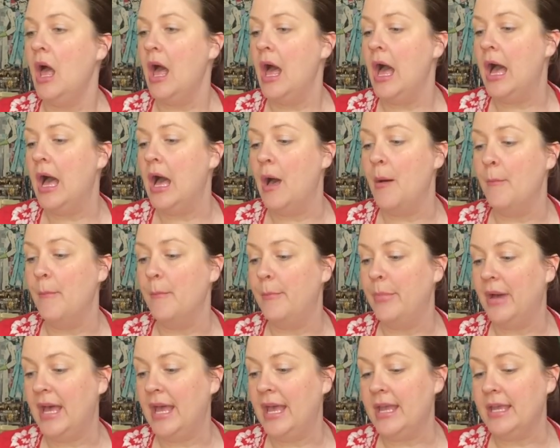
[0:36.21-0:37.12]
Um,
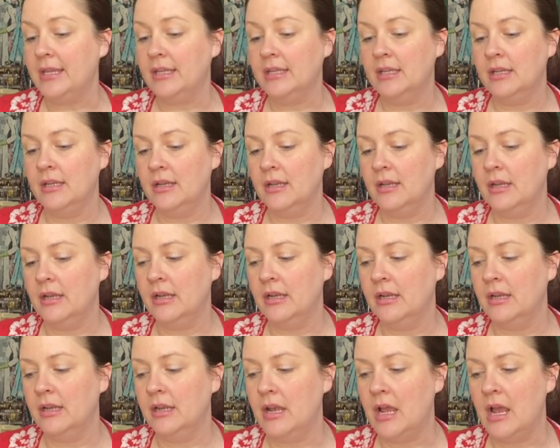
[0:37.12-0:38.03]
but
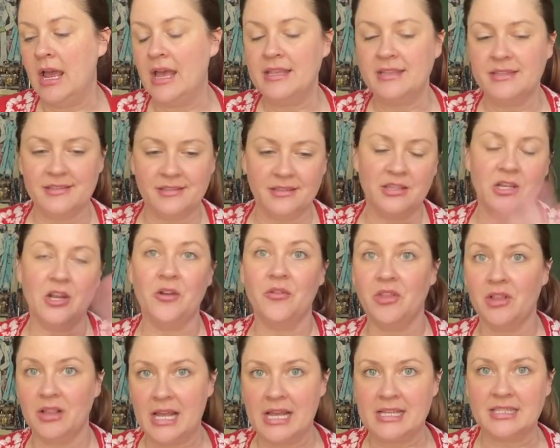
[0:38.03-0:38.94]
as you know,
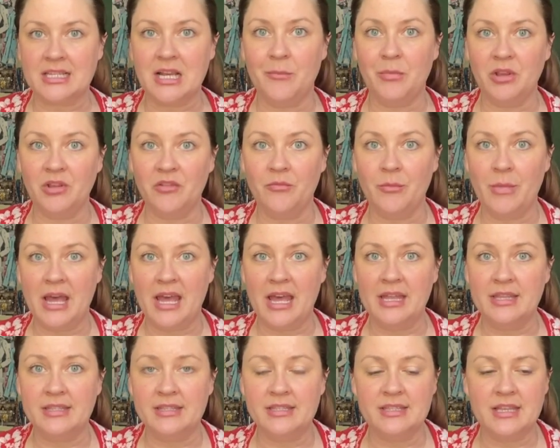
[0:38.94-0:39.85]
the last couple of
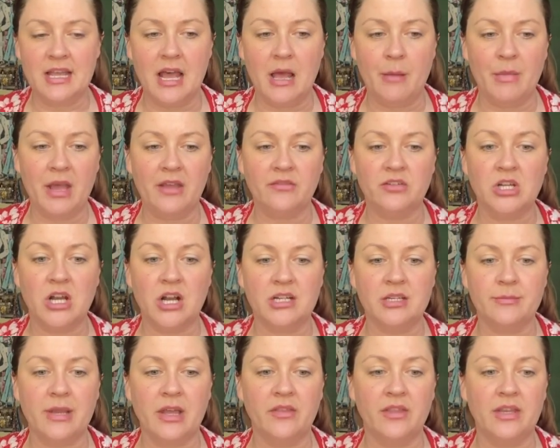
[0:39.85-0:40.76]
months, um, I've talked
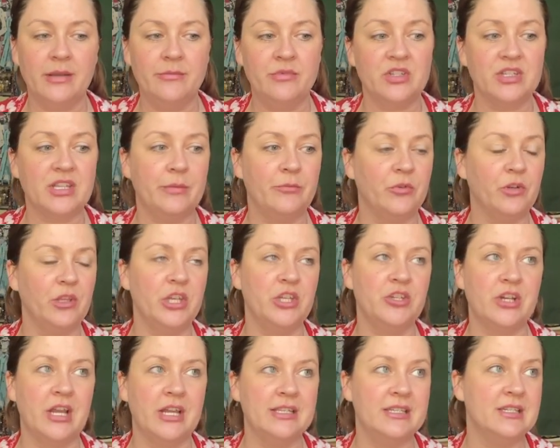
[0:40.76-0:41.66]
about that I'm just, I'm really
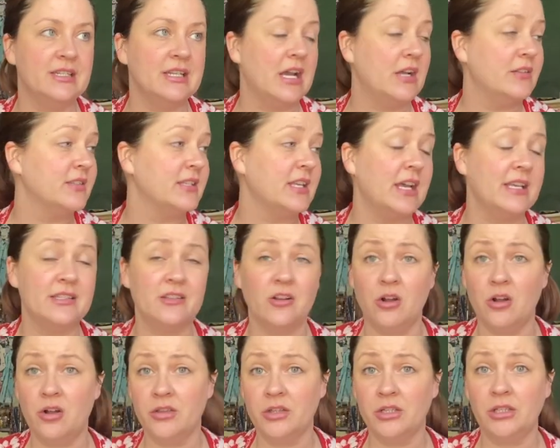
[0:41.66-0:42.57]
trying to downsize
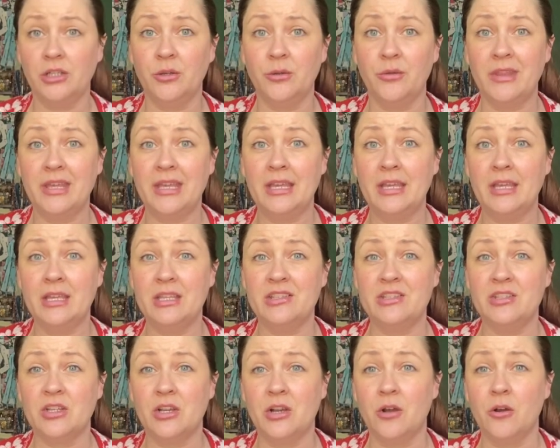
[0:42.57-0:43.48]
all the clothing.
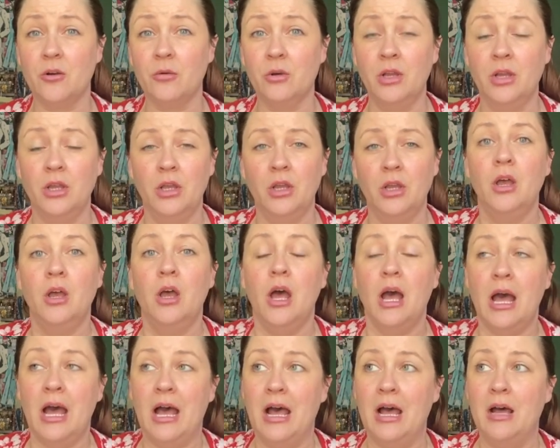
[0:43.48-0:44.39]
And so,
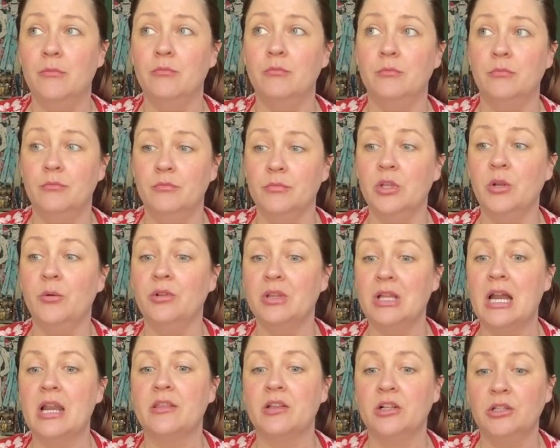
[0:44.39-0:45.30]
um, you know, a
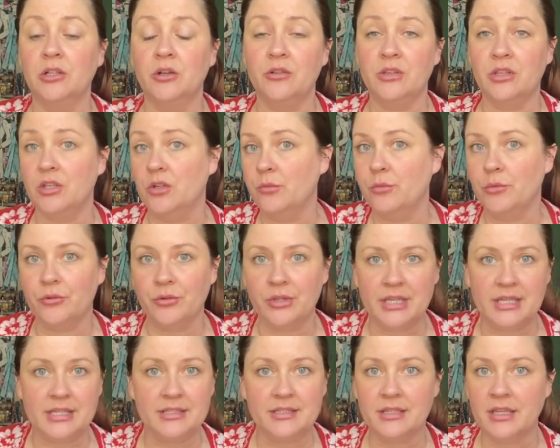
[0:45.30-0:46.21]
lot of the clothing, you know,
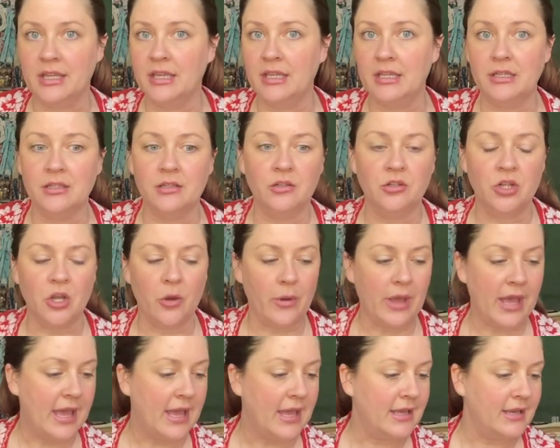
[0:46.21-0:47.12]
Marie's can go
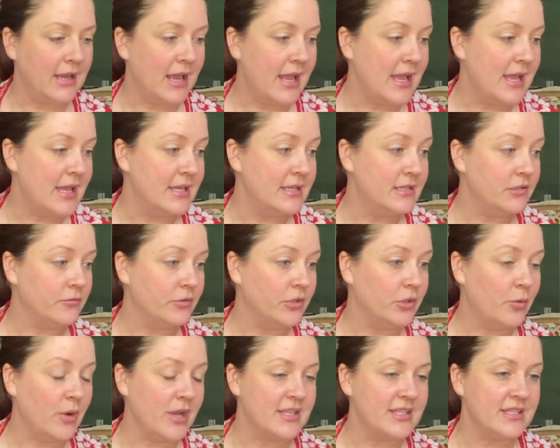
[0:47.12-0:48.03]
ahead and
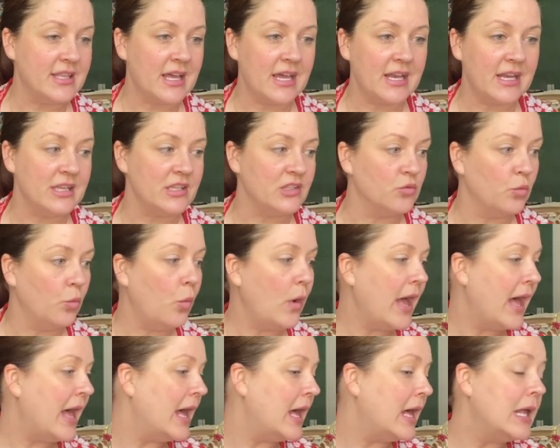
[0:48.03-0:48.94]
request that as
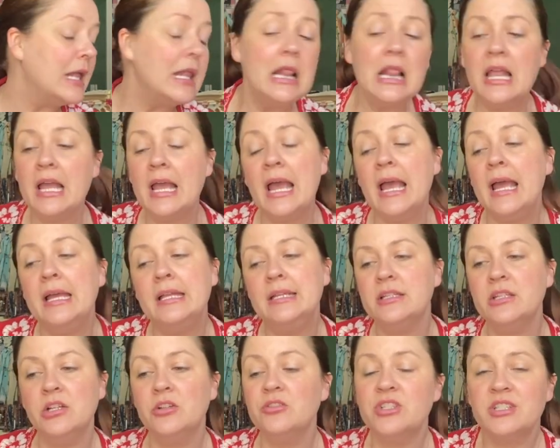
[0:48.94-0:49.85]
well. And,
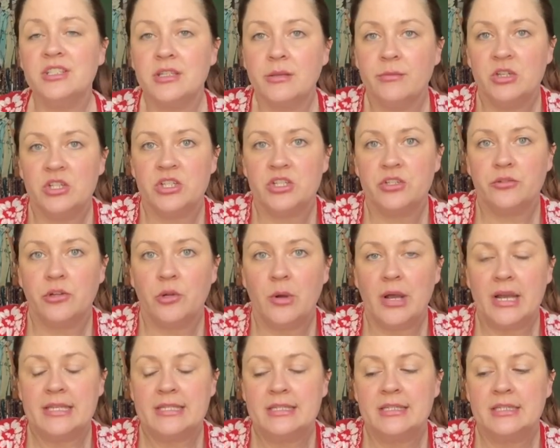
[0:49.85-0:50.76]
you know, just, let me just
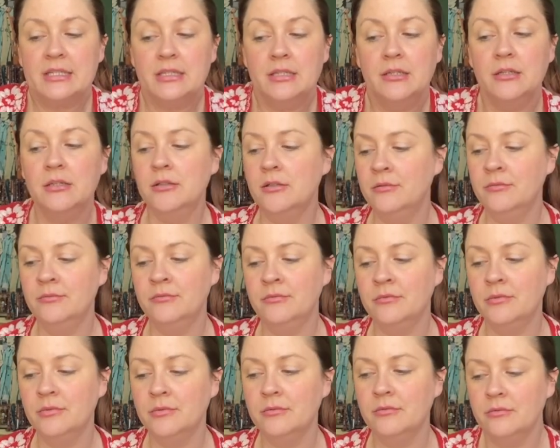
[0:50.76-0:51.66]
request,
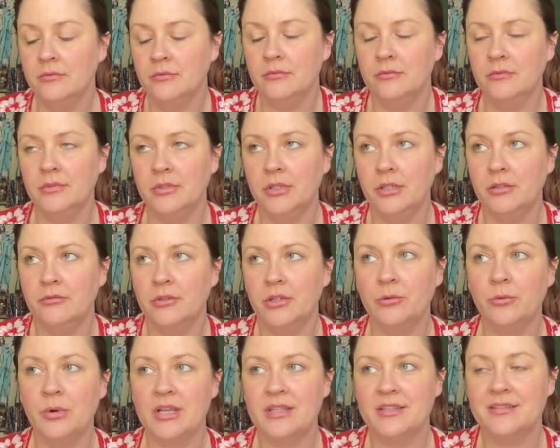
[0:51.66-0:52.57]
you know,
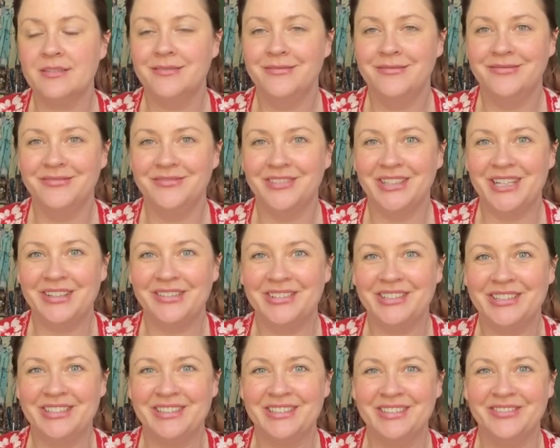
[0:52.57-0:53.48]
request
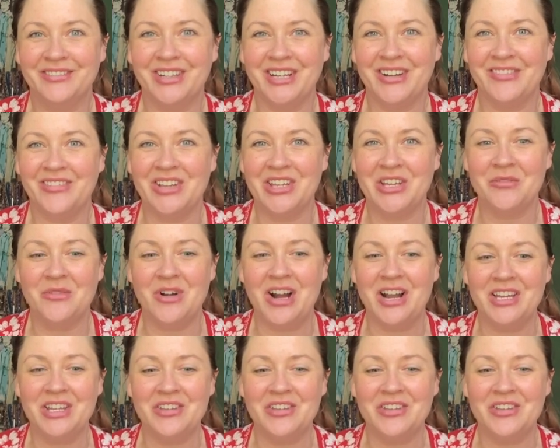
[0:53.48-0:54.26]
whatever, whatever you want.